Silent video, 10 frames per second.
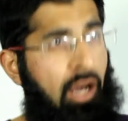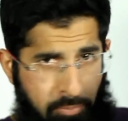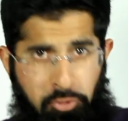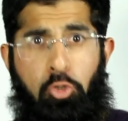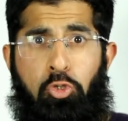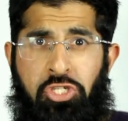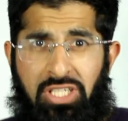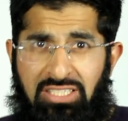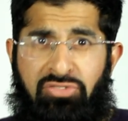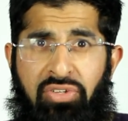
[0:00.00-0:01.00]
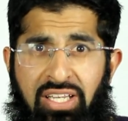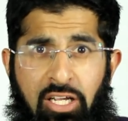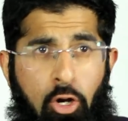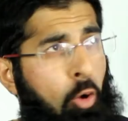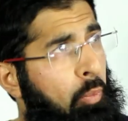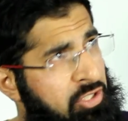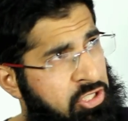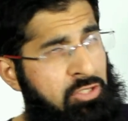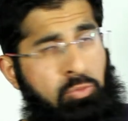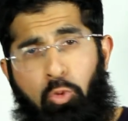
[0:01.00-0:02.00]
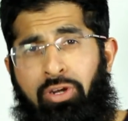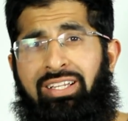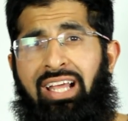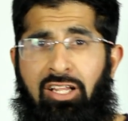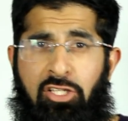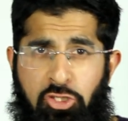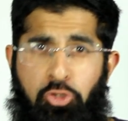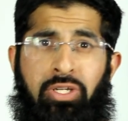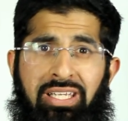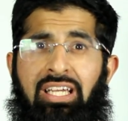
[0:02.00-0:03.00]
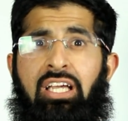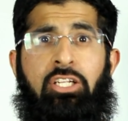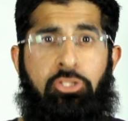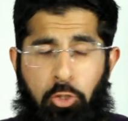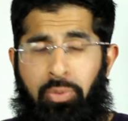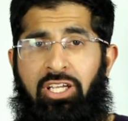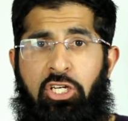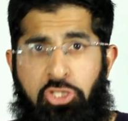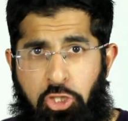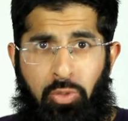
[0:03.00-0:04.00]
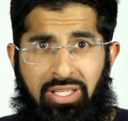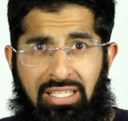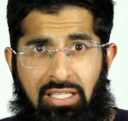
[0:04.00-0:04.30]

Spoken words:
I'm sure she's feeling hot when she's walking down the street doing her duty,